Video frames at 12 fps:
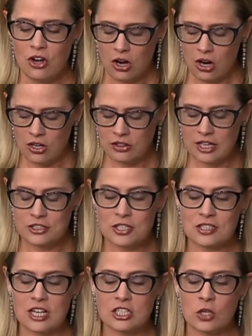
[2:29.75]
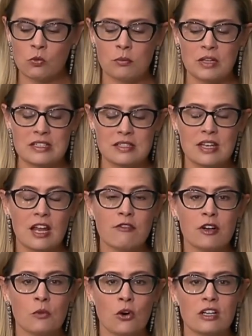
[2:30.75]
Our legislation will mean
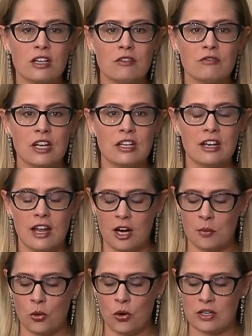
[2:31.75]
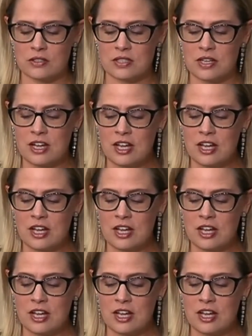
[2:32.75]
safer, more convenient airports